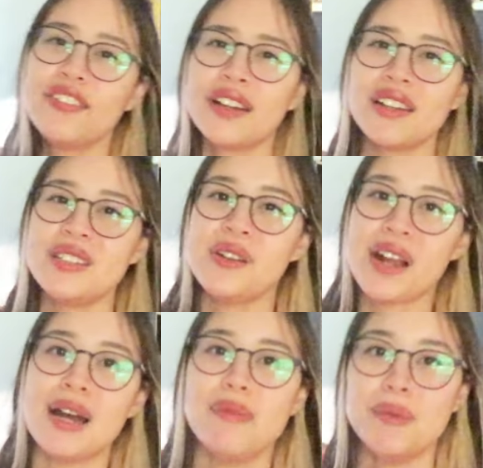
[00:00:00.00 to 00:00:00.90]
I forgot to
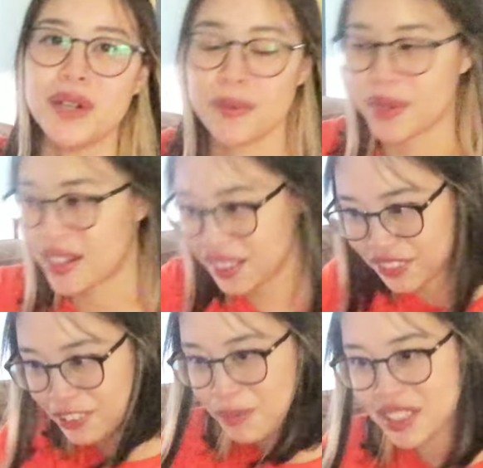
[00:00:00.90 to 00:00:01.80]
grab a bookmark
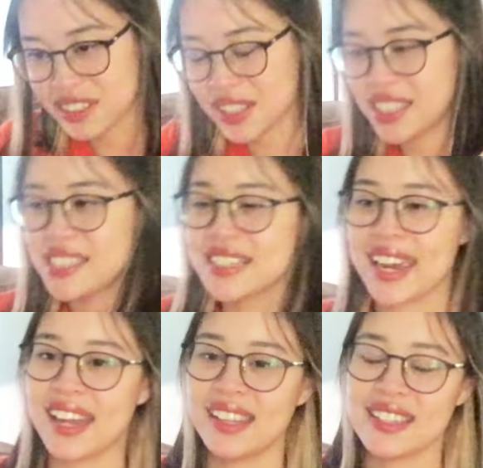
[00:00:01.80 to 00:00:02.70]
from Mysterious
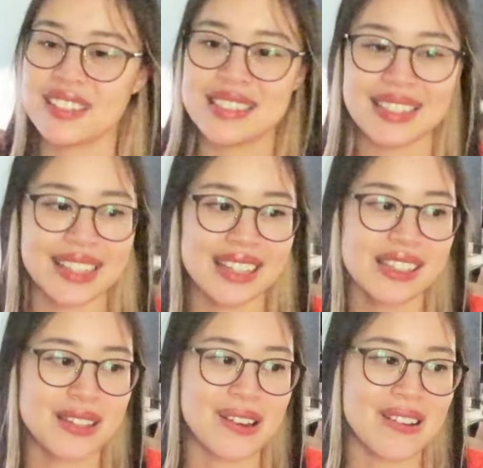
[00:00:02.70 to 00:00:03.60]
Galaxy
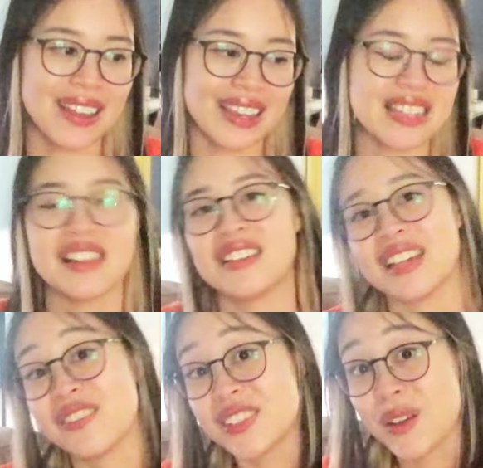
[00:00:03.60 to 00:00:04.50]
so I guess I'll just
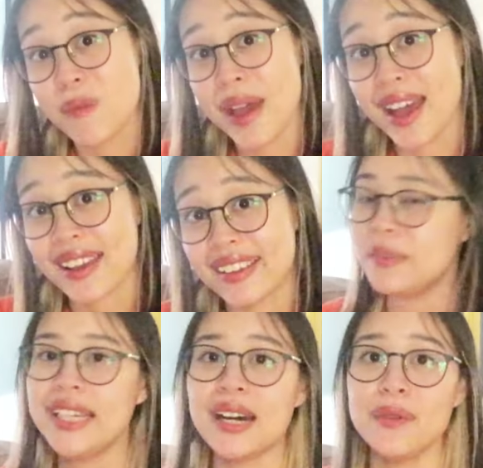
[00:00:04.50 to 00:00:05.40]
have to go back.
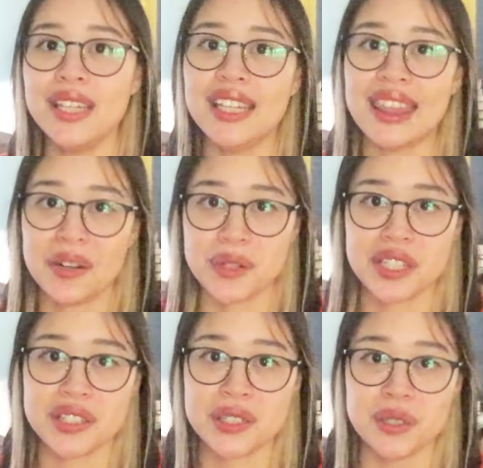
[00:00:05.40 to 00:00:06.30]
But yeah, we then
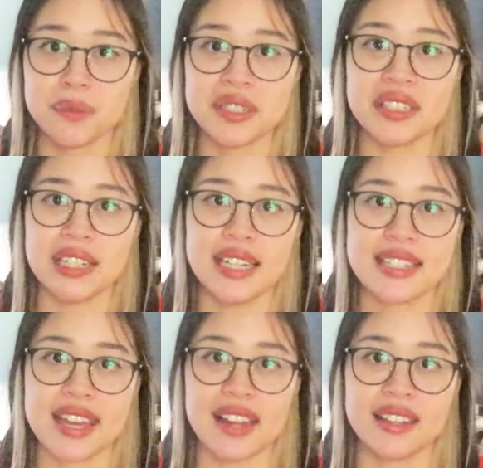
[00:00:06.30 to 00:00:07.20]
went to
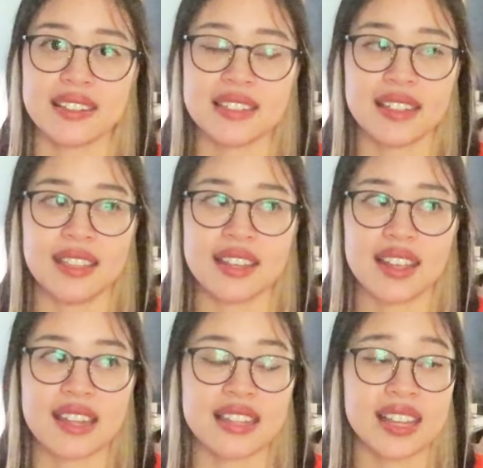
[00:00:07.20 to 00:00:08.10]
Mysterious Galaxy
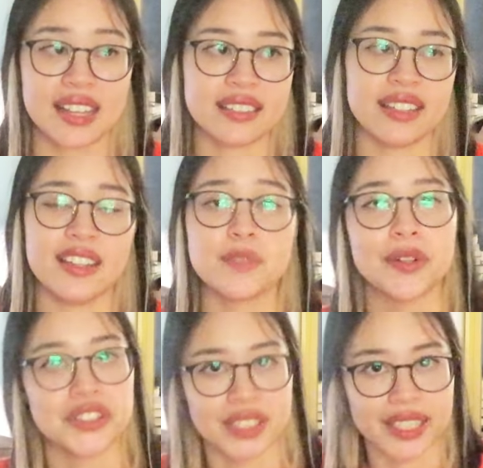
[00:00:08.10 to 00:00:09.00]
and like I said, they
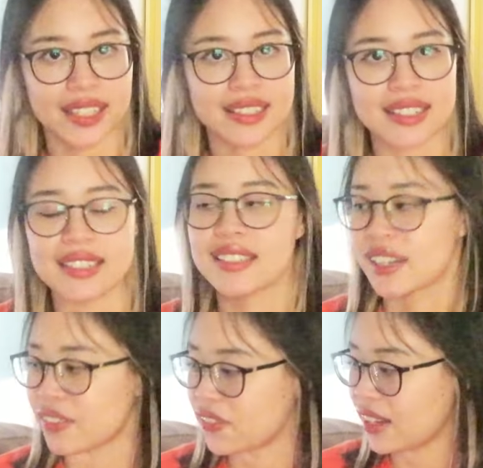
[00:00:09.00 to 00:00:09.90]
specialize in
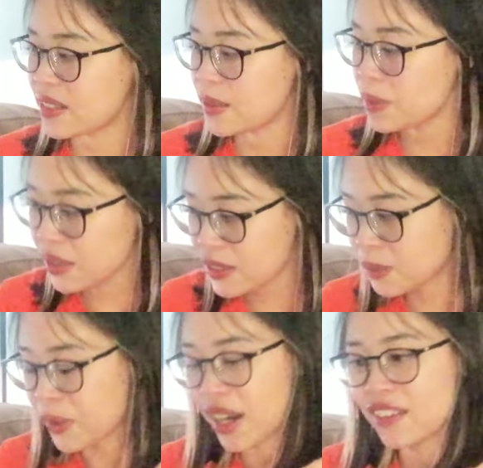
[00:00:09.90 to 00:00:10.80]
sci-fi fantasy
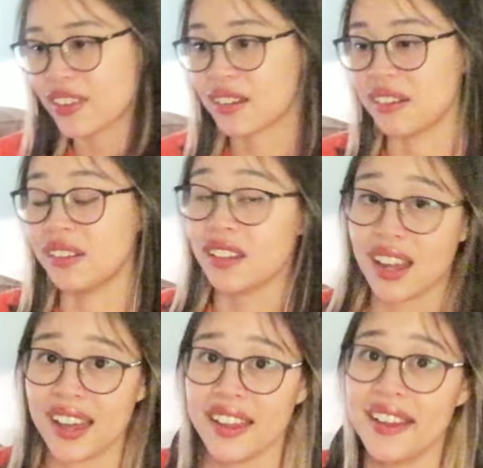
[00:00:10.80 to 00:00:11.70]
books, but I found a
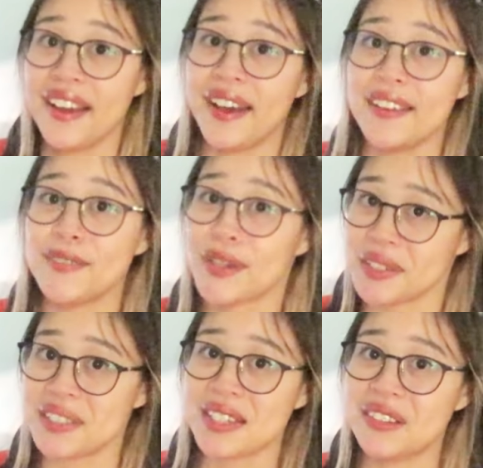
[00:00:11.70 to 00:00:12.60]
lot of
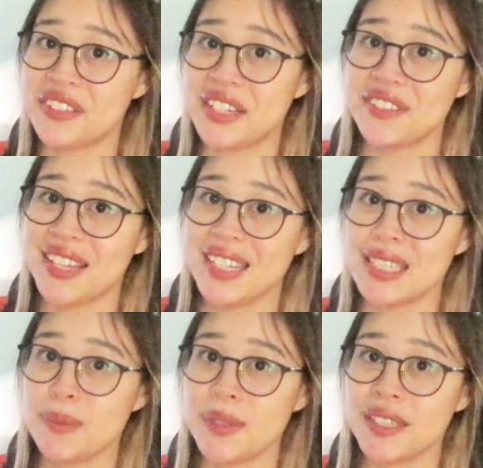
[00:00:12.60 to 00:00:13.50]
not sci-fi
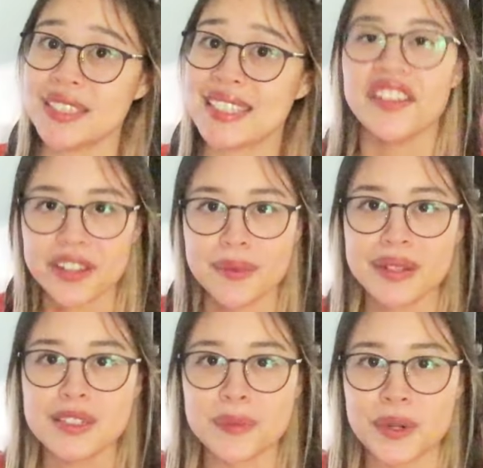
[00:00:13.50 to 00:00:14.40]
fantasy books. I'll talk about
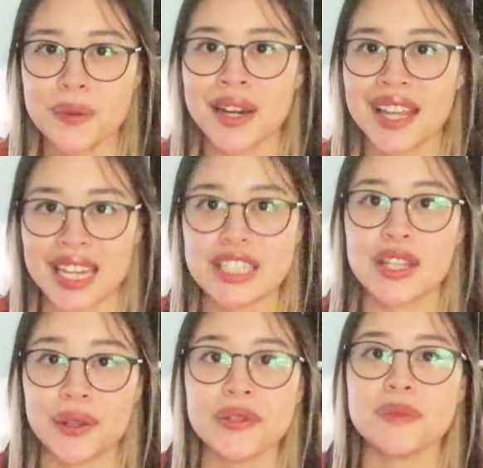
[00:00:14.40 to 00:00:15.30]
this more when I get to
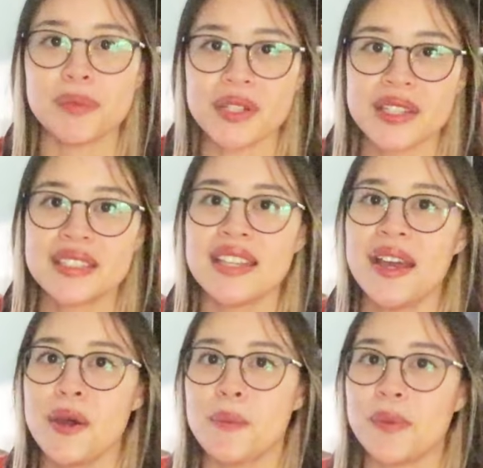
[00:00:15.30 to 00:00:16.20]
those books,
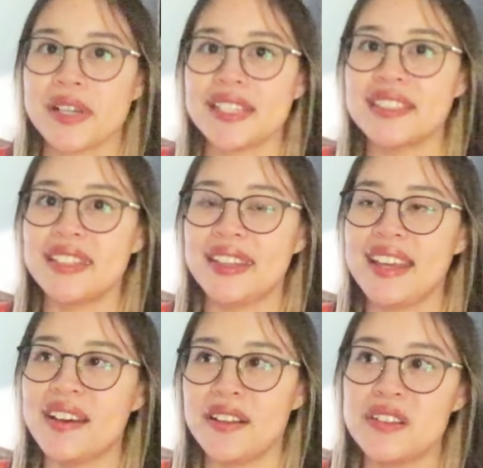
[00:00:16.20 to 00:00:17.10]
but
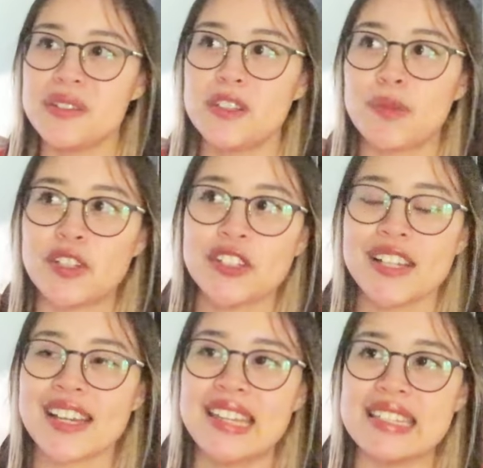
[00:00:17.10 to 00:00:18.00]
they also
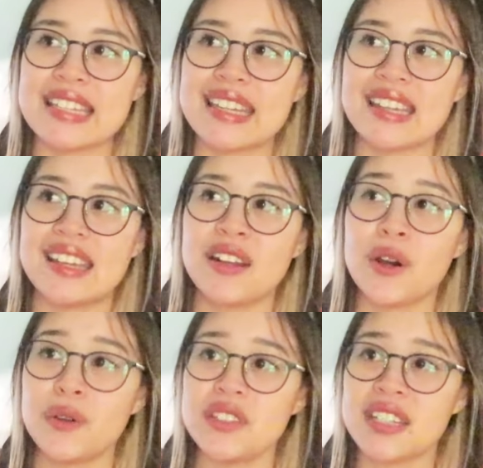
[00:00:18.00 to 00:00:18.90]
specialize in
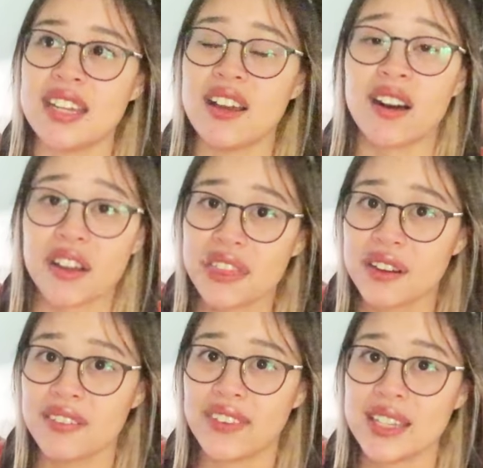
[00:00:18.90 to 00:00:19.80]
hosting
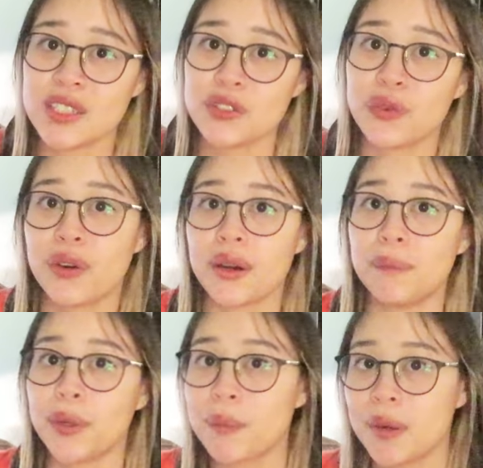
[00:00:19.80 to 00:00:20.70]
author events for
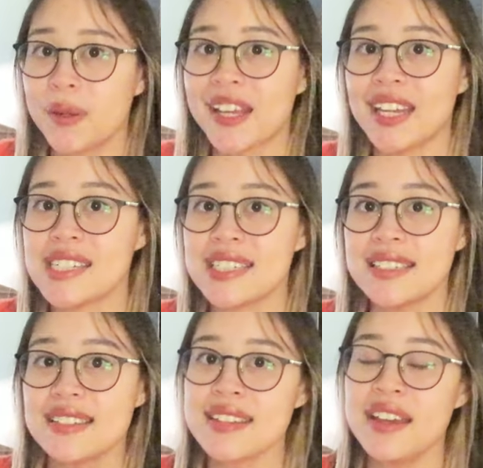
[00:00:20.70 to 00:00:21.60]
book
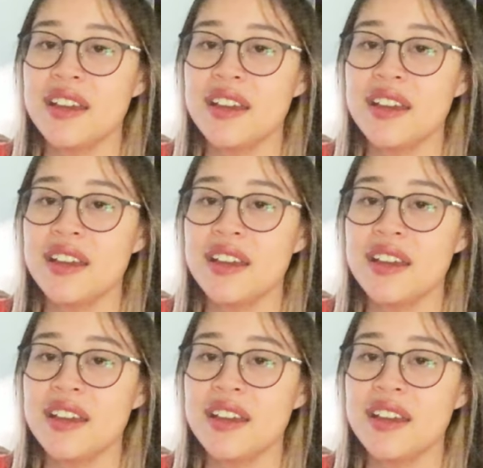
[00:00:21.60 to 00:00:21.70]
publications.